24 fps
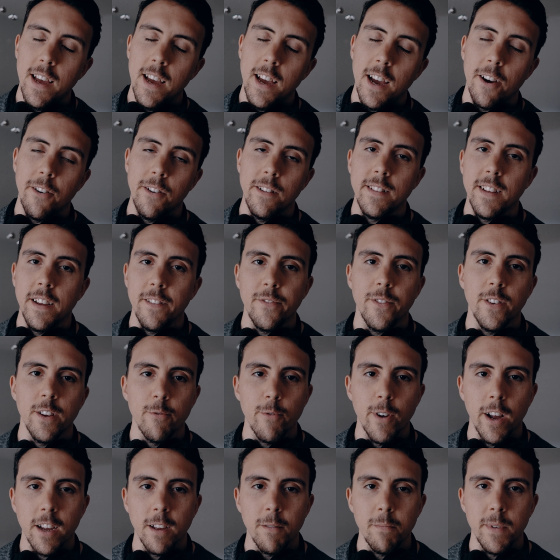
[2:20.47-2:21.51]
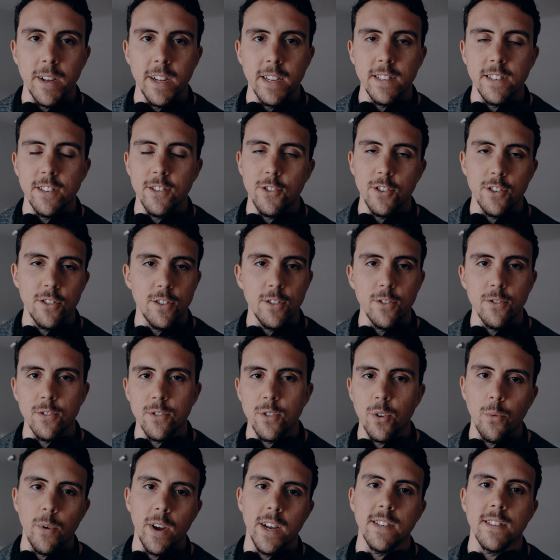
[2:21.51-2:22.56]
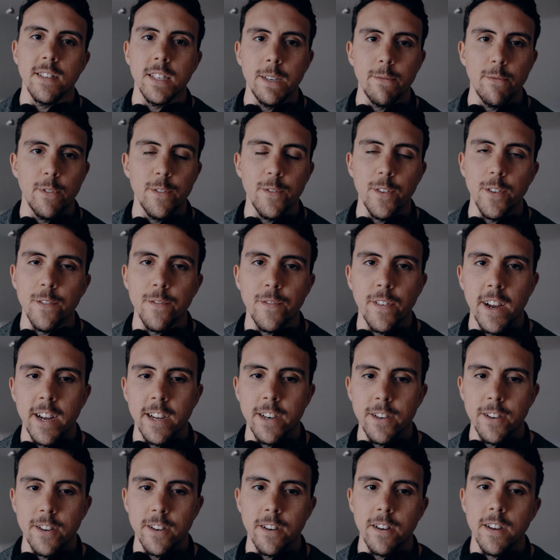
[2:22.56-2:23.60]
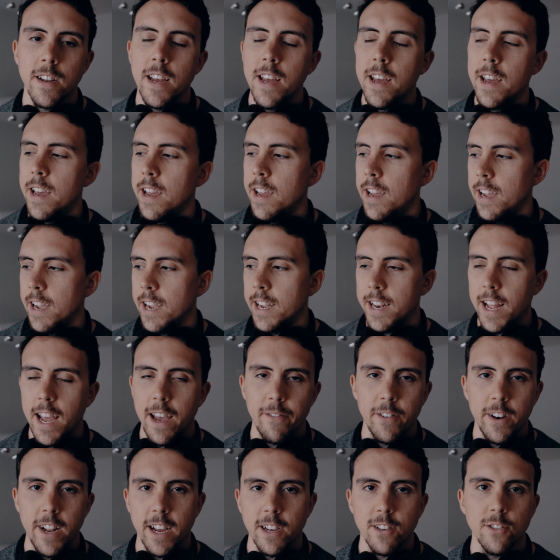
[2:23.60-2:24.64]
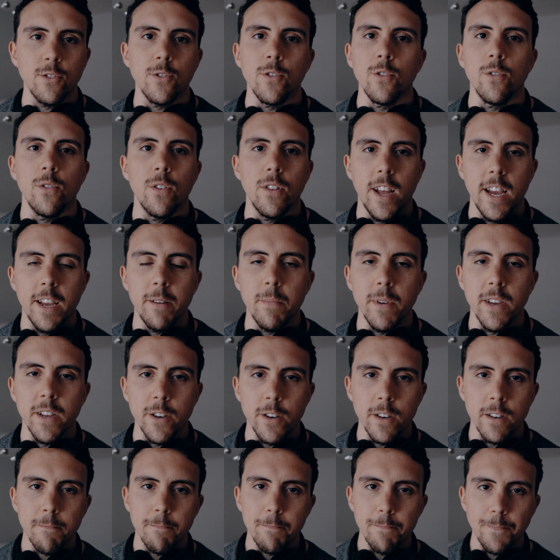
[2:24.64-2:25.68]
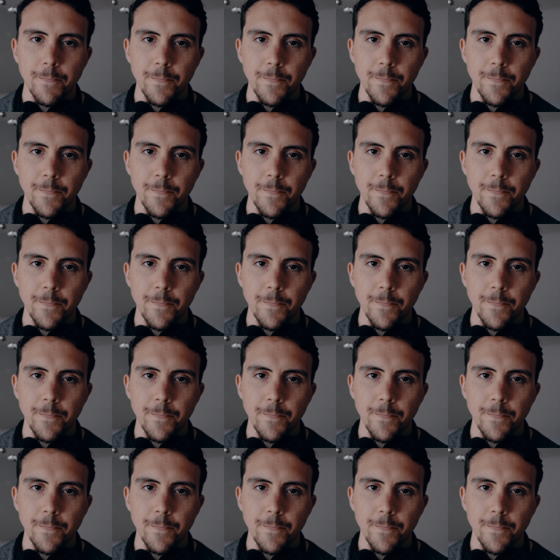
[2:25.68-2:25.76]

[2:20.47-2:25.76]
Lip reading: I would definitely recommend to just use the waist level viewfinder and have an external light meter.